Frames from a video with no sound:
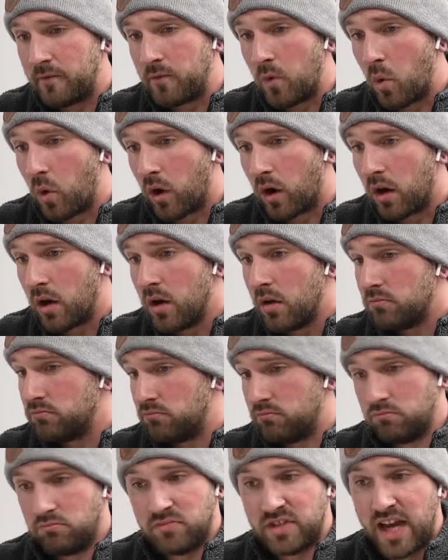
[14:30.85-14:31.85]
For
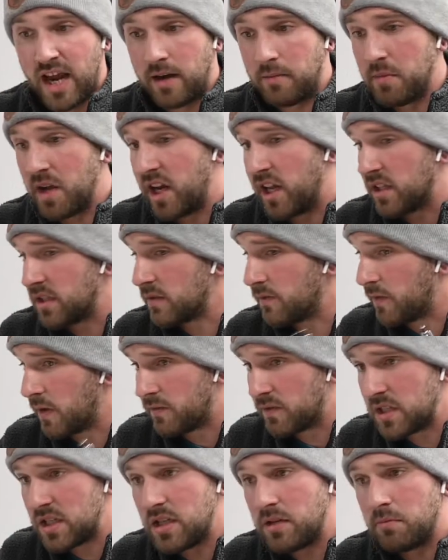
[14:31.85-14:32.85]
10 minutes,
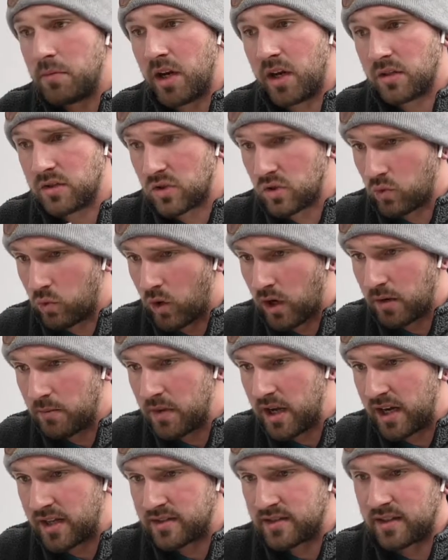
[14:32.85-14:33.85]
15 minutes, 20
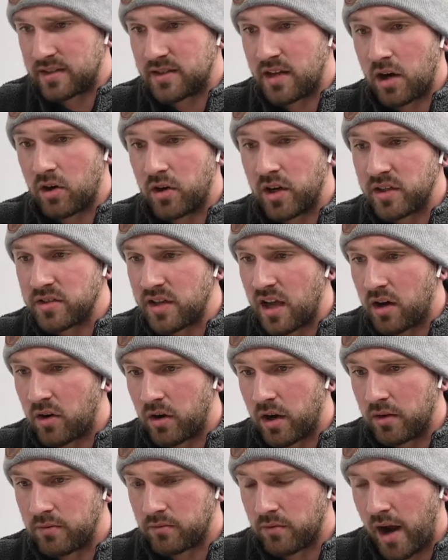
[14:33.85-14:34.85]
minutes, et
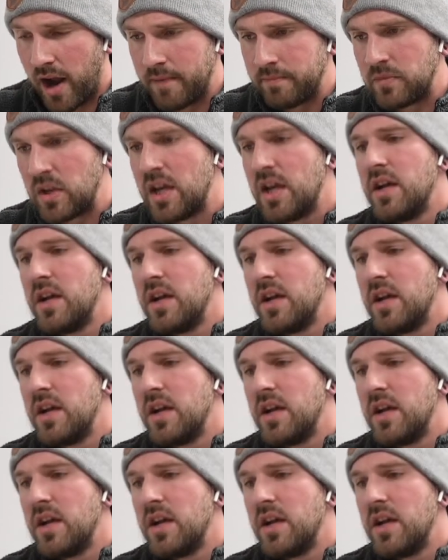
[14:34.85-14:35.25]
cetera, right?